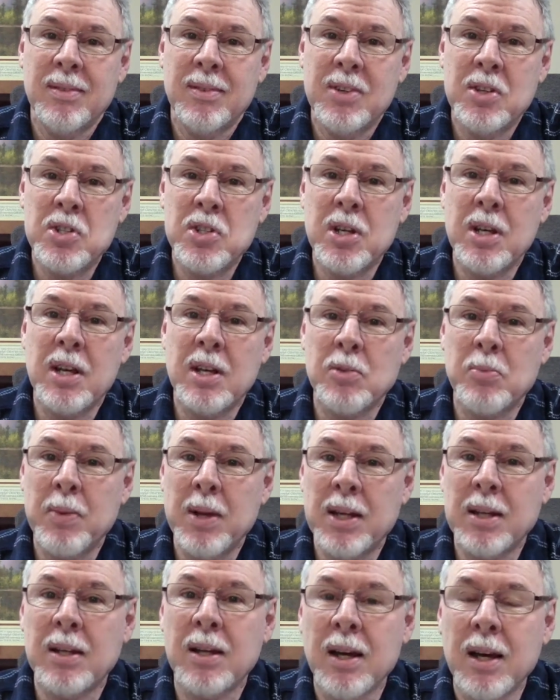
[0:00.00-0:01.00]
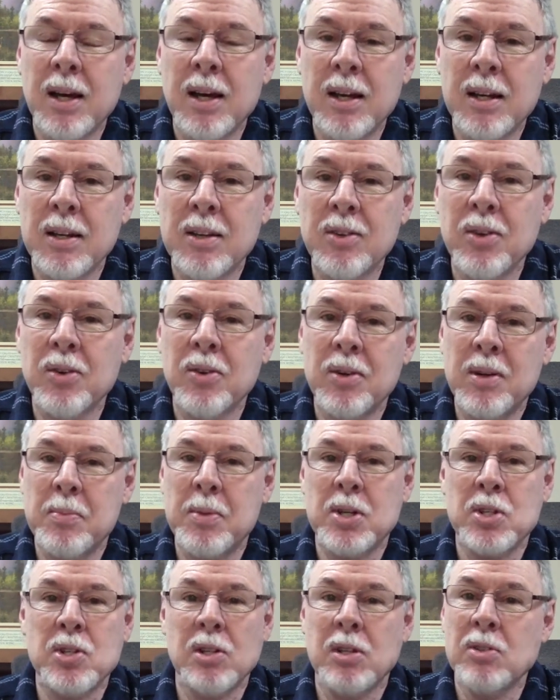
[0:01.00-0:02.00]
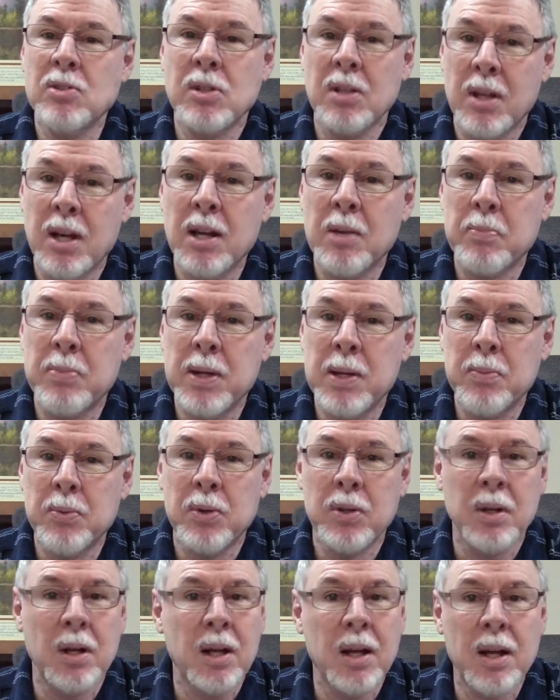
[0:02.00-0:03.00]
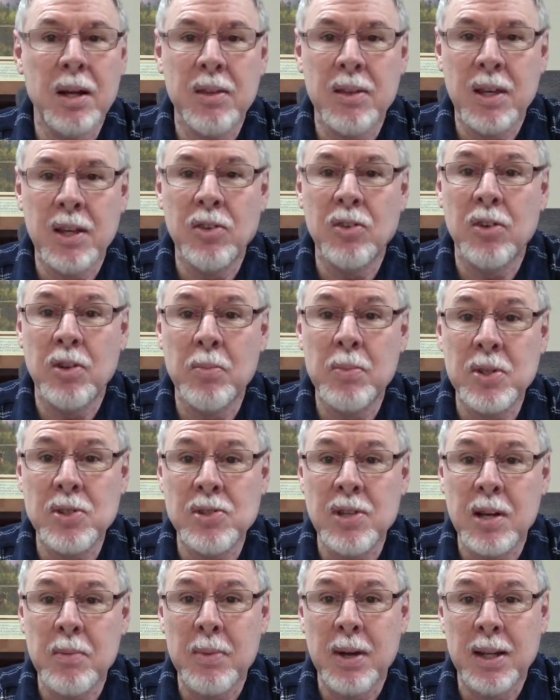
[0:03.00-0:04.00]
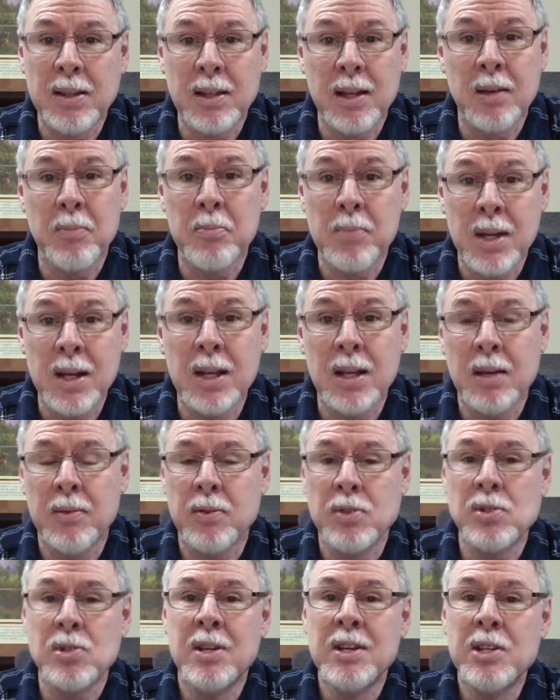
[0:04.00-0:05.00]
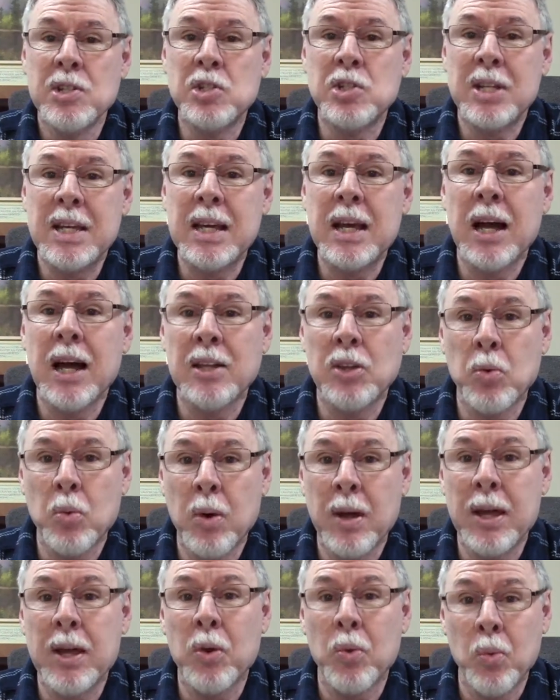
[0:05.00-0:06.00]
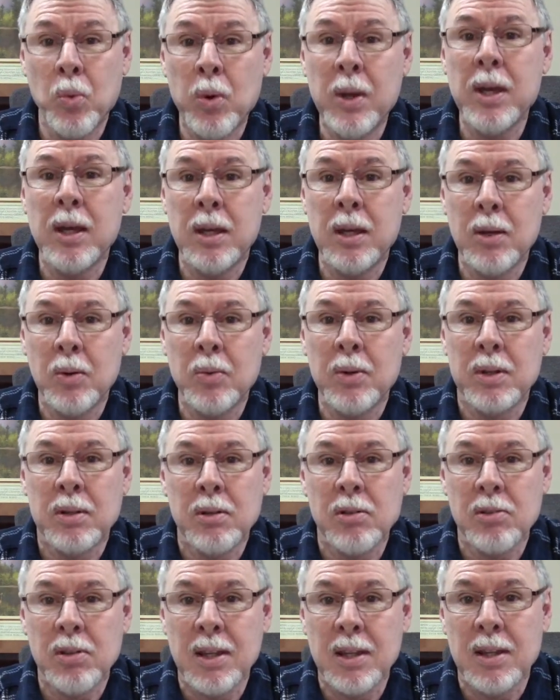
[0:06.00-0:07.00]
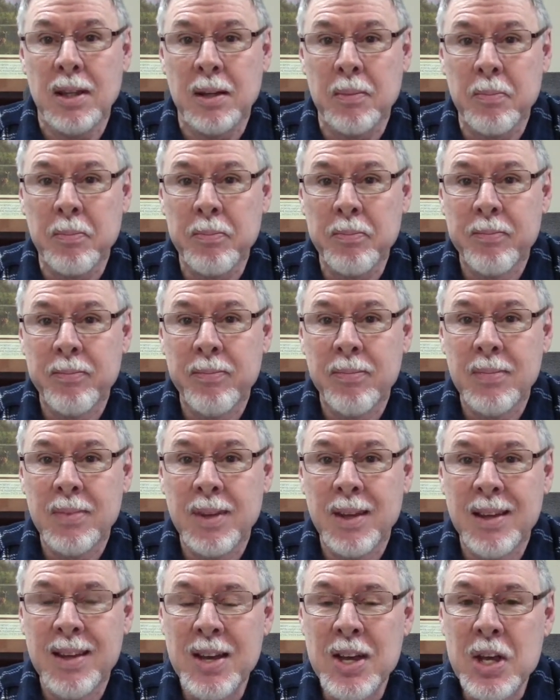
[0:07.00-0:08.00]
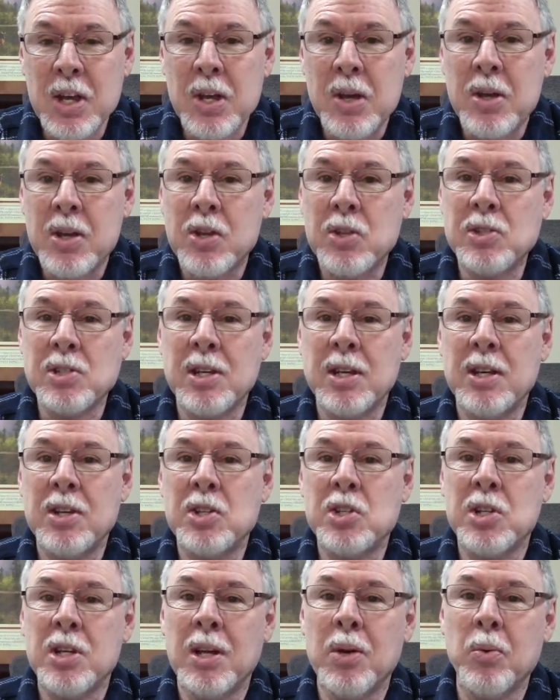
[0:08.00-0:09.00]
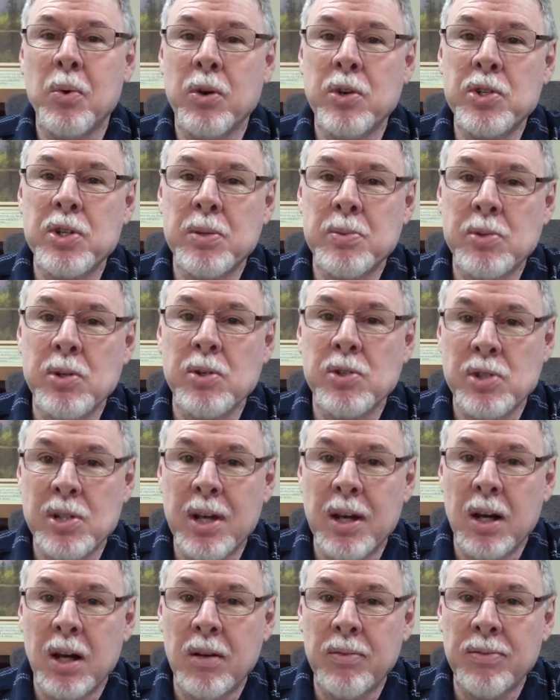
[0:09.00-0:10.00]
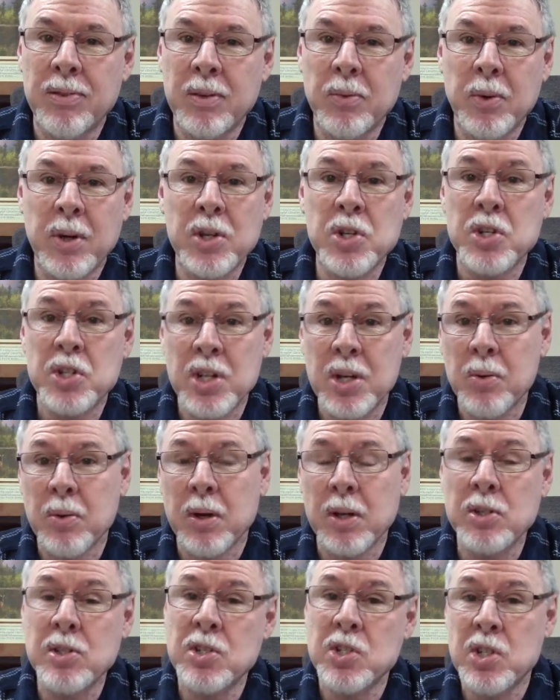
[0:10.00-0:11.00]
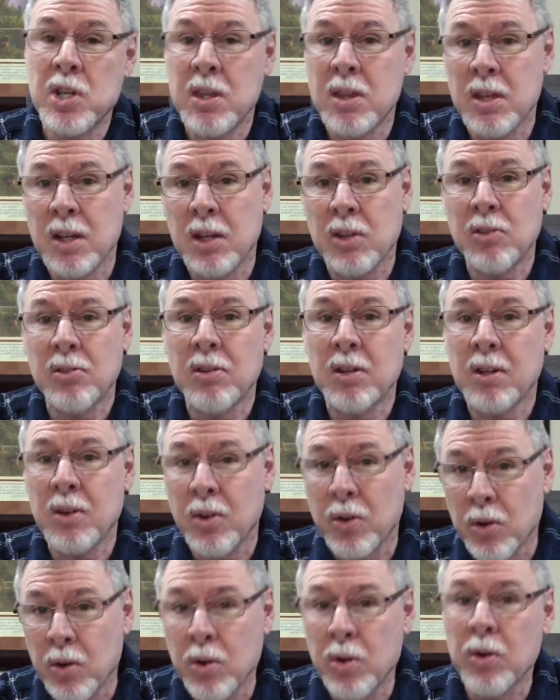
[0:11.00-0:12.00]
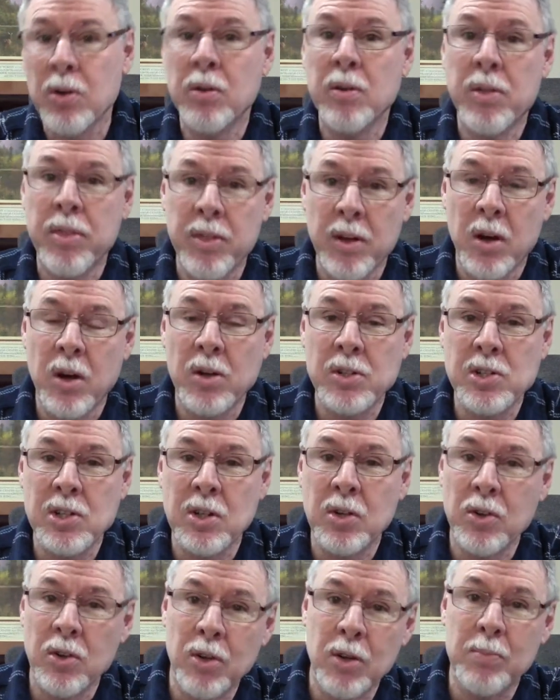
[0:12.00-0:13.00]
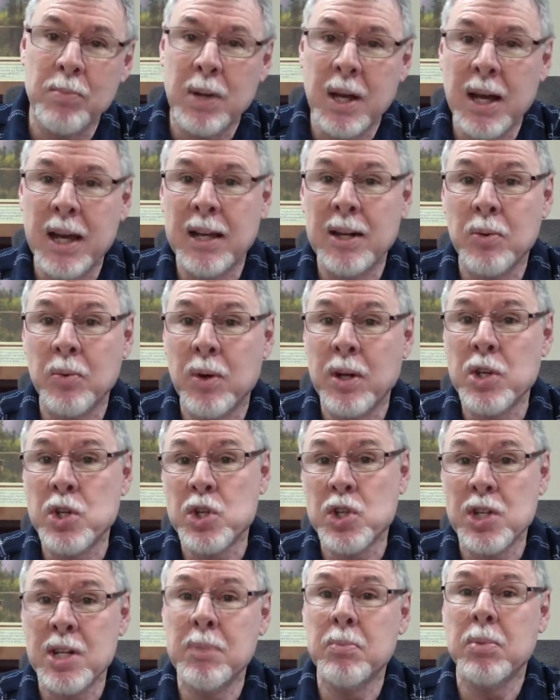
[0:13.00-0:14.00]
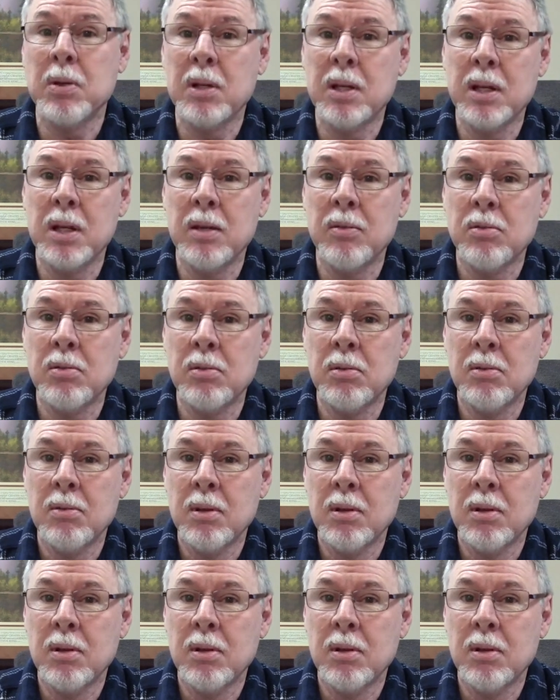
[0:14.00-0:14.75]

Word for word: She has made God in her image, and there's a lot of people and a lot of things could be said about that. Many of us see God the way we want to see them. You see, she worships herself and what she wants, and she thinks that her thoughts and her mind and what she believes,